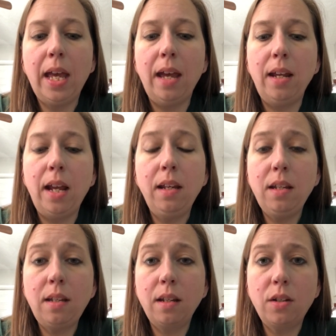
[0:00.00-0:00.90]
An
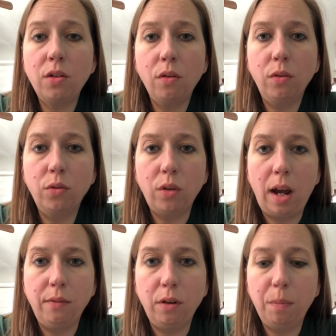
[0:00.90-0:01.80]
86-year-old
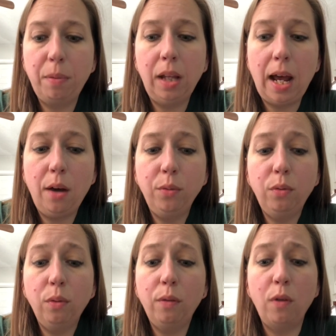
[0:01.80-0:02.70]
driver plowed
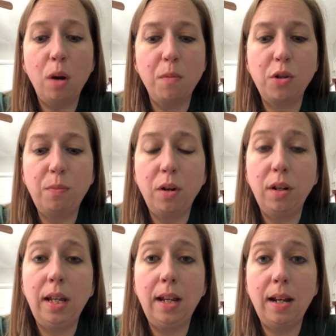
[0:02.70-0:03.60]
through a farmer's
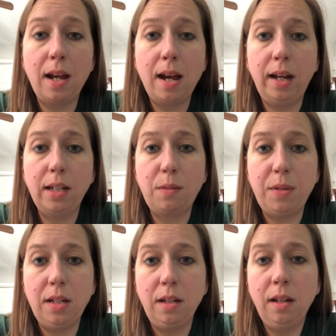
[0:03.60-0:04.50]
market at high
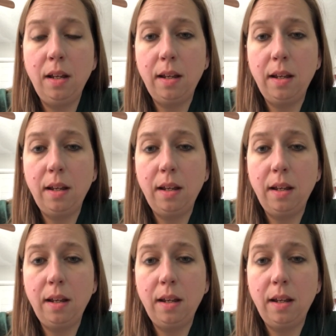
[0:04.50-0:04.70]
speed,